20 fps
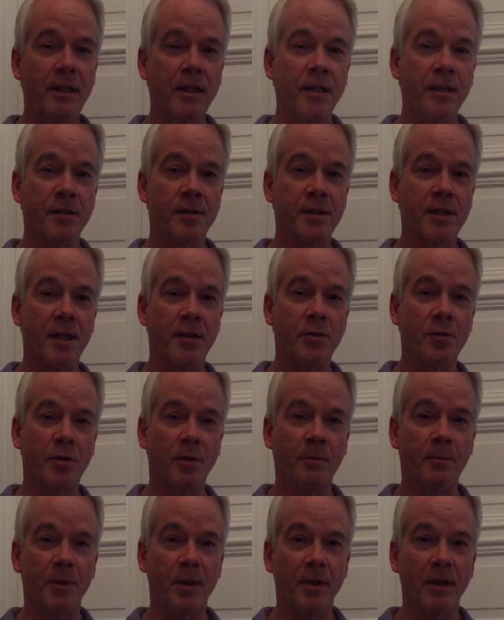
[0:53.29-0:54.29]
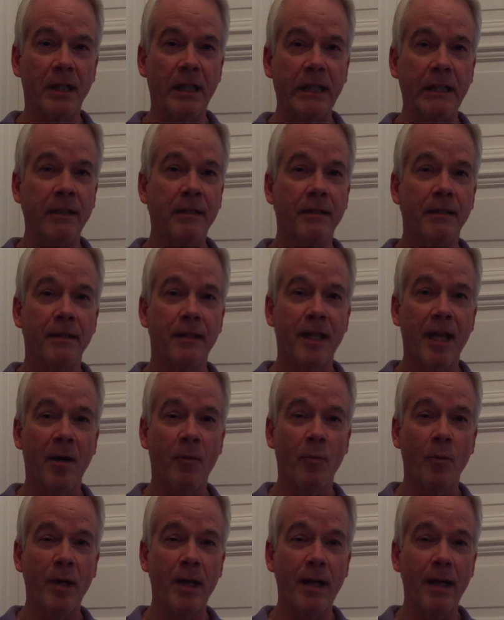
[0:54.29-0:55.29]
in central Berlin
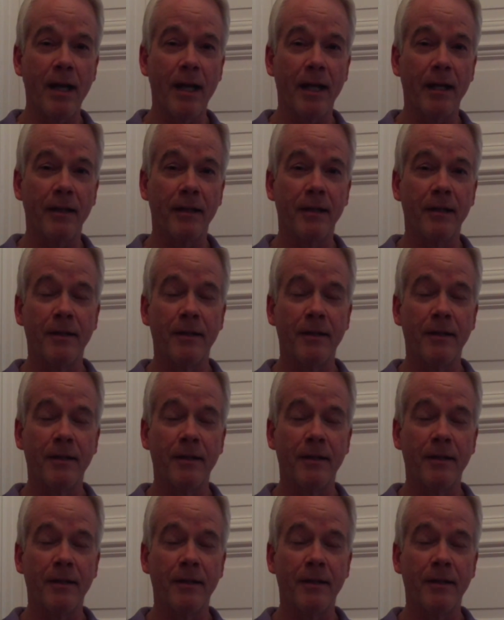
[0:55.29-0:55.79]
that weekend.